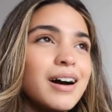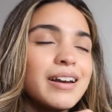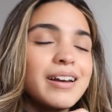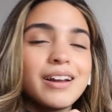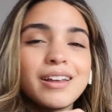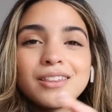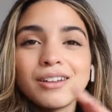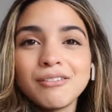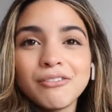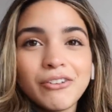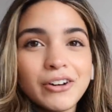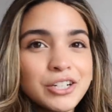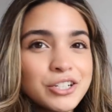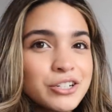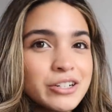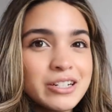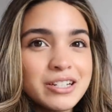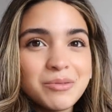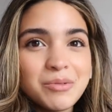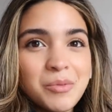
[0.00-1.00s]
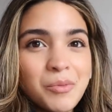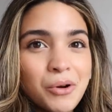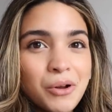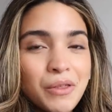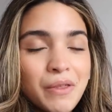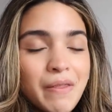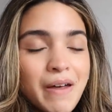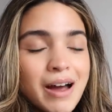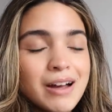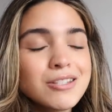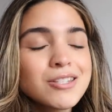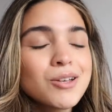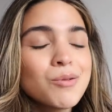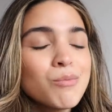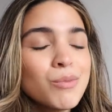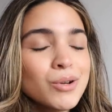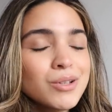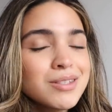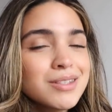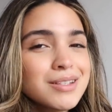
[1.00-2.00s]
Nothing frustrates me more than that. So
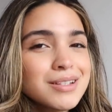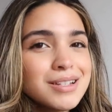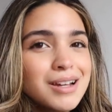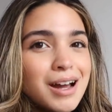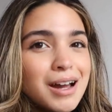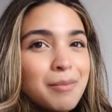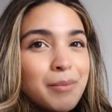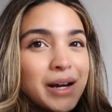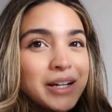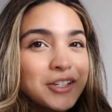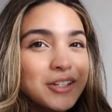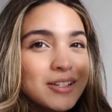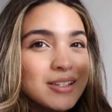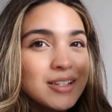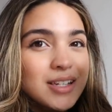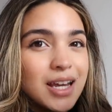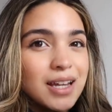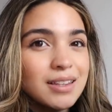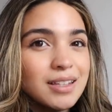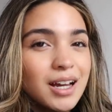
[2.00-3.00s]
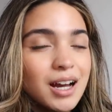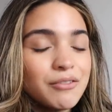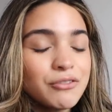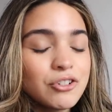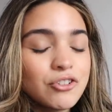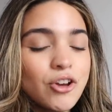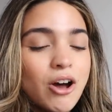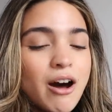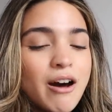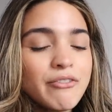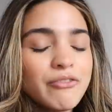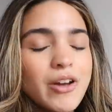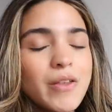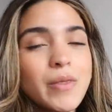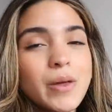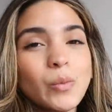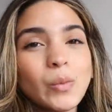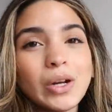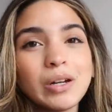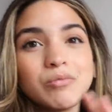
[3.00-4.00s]
most of the time I just take the covers off,
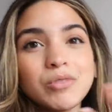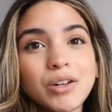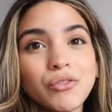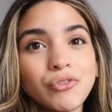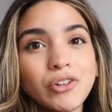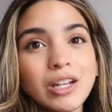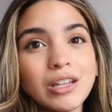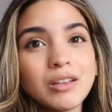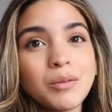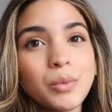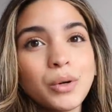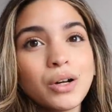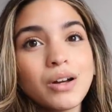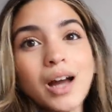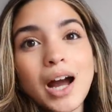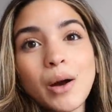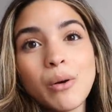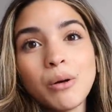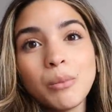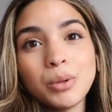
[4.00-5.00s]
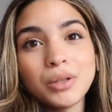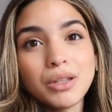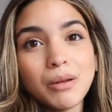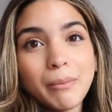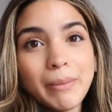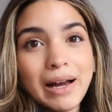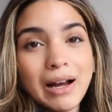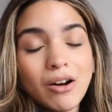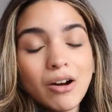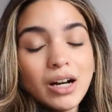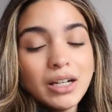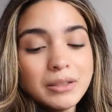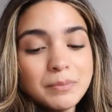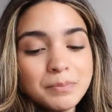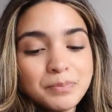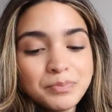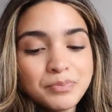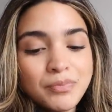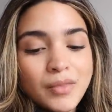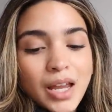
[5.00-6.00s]
and then when I'm done reading the book, I will put them back
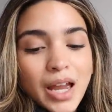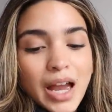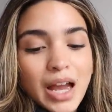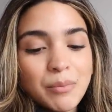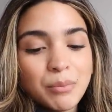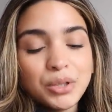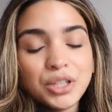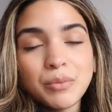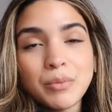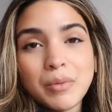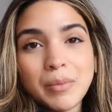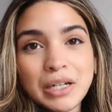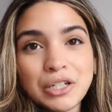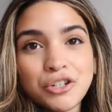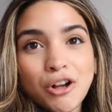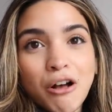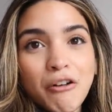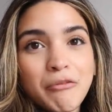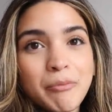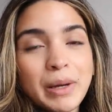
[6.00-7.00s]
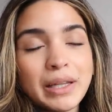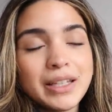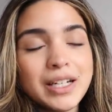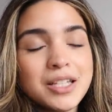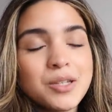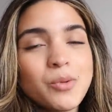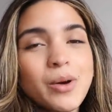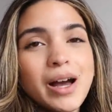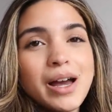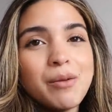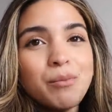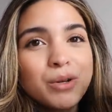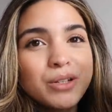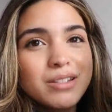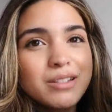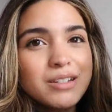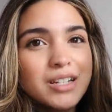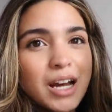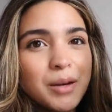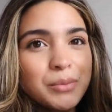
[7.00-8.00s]
on and put them in my shelf. But that's why most
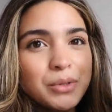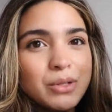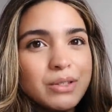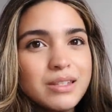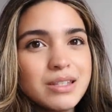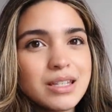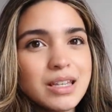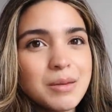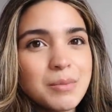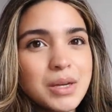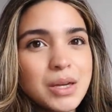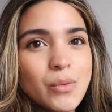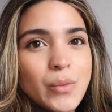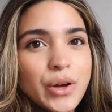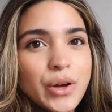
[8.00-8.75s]
of the time you'll see me